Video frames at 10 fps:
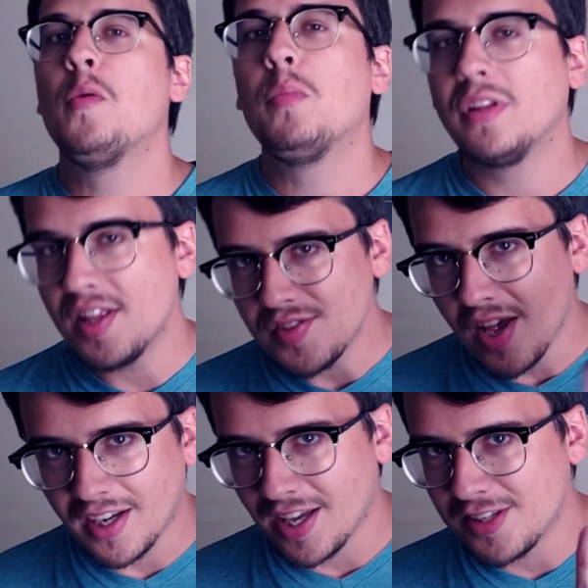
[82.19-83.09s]
But let's
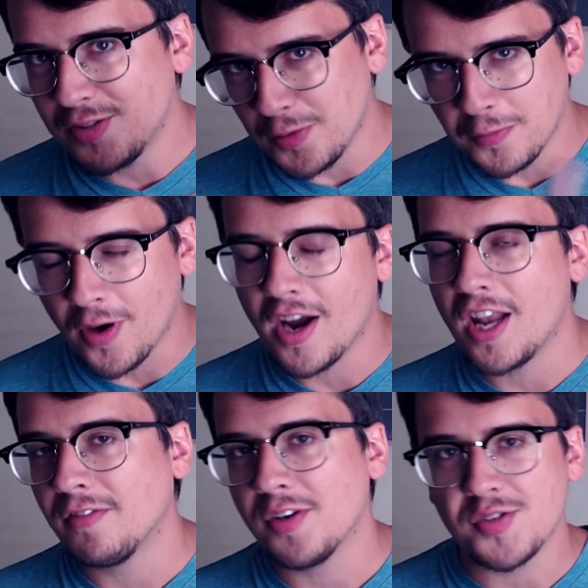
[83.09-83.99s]
not get too far ahead
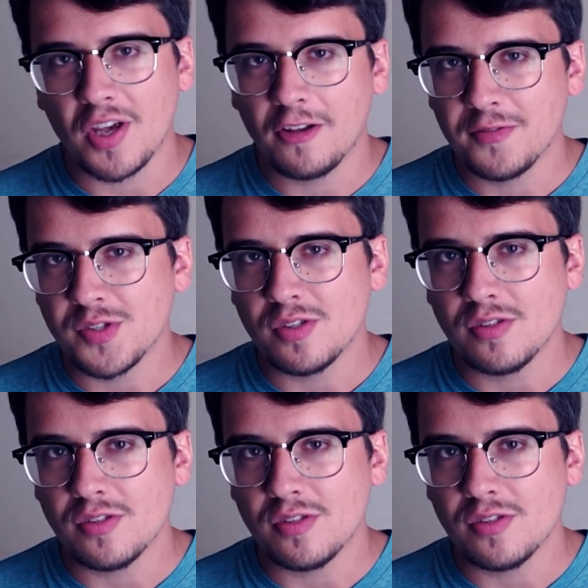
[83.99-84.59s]
of ourselves.